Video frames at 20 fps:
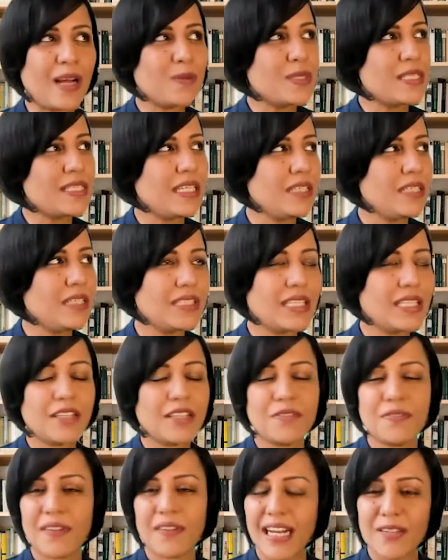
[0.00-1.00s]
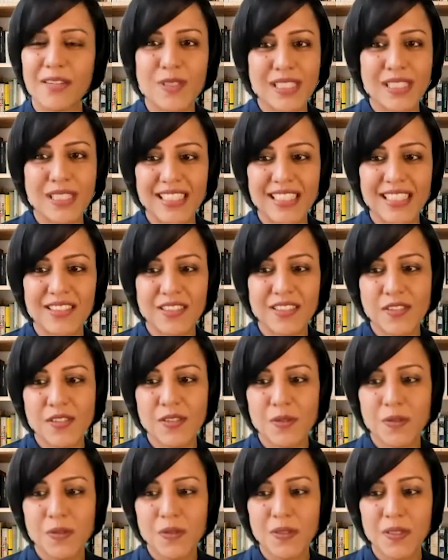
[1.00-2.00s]
would say even like 5 or 10 years
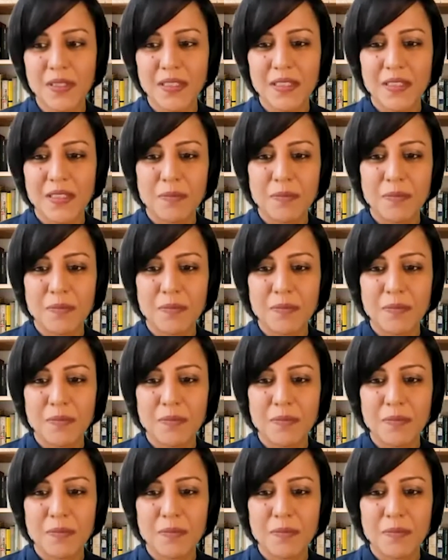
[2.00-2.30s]
ago,